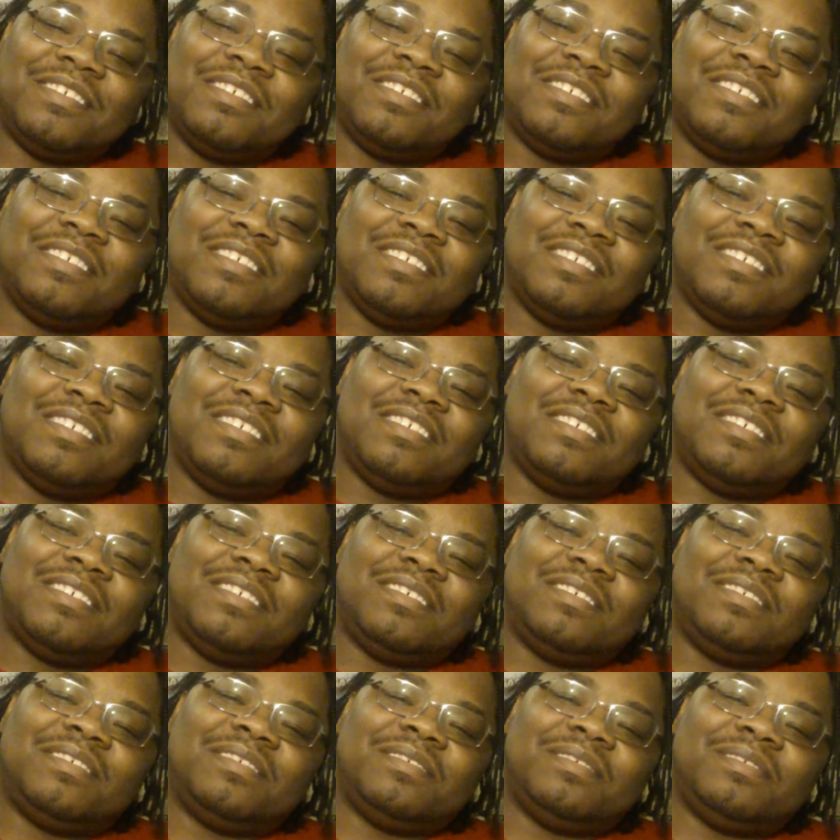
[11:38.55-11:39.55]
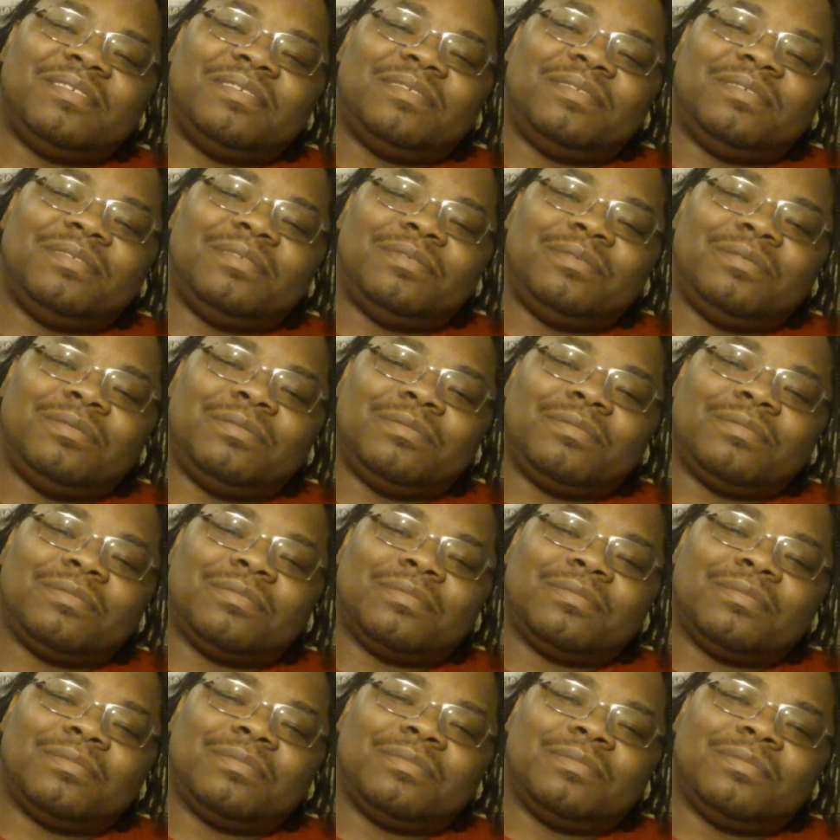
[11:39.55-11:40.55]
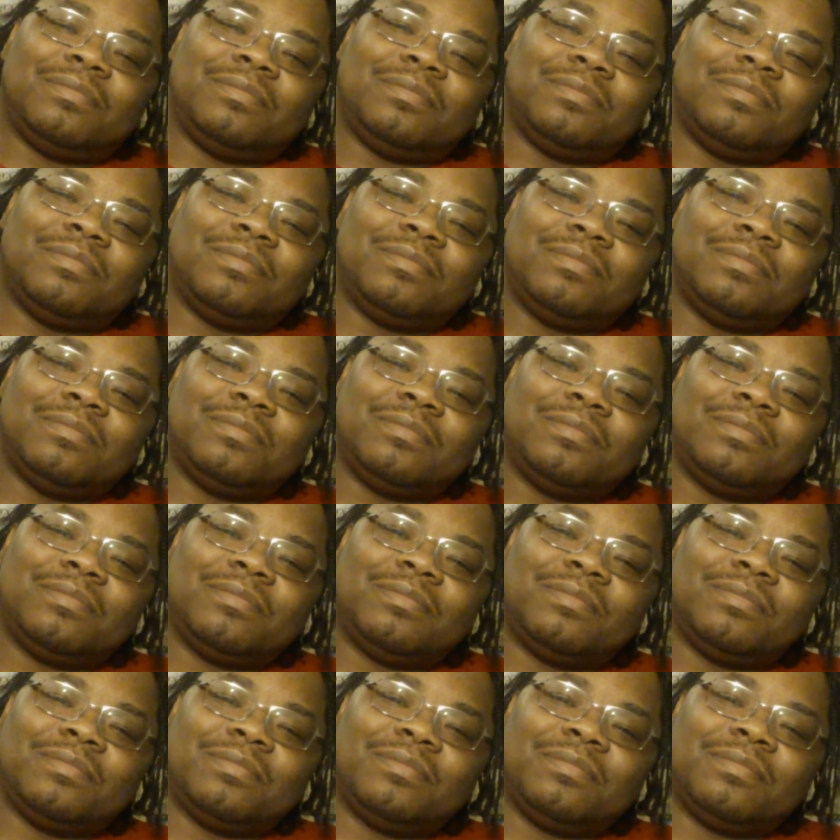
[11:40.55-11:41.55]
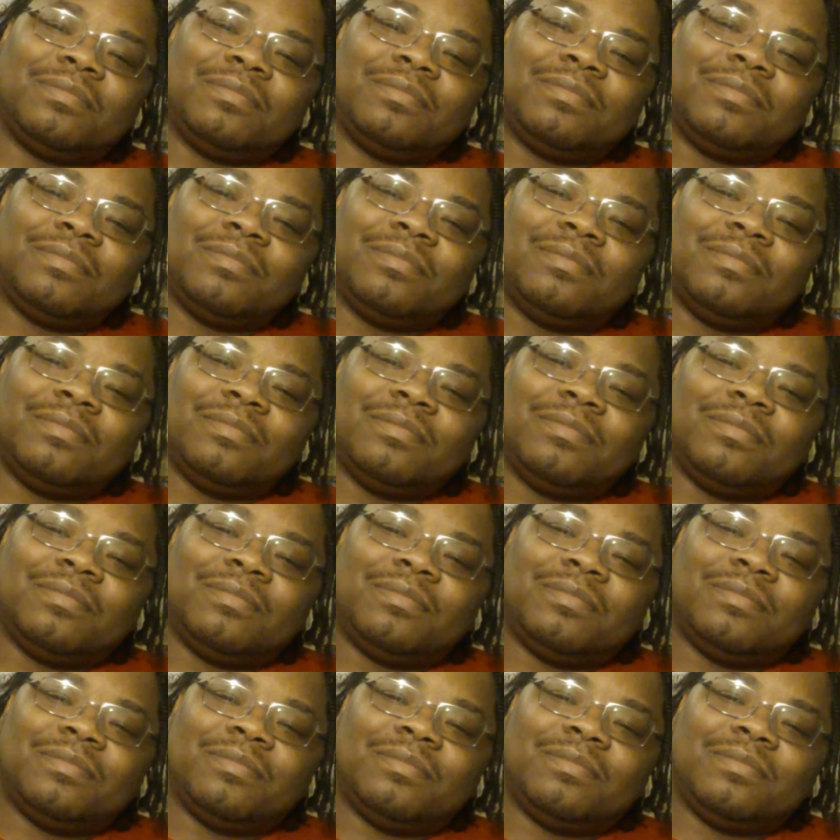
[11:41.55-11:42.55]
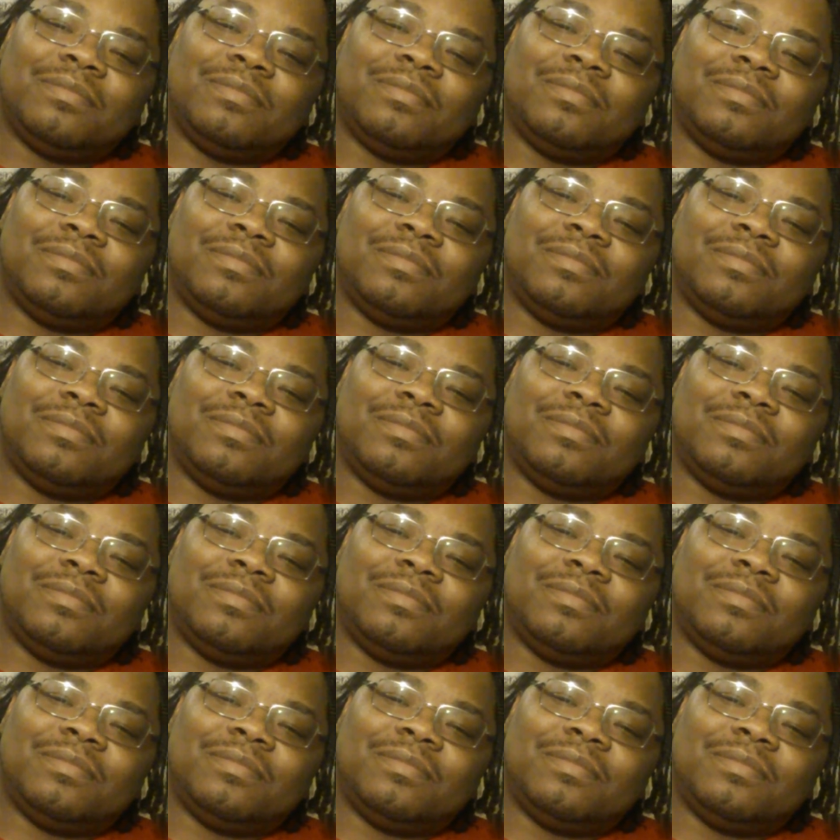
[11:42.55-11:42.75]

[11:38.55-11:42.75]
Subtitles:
(not speaking)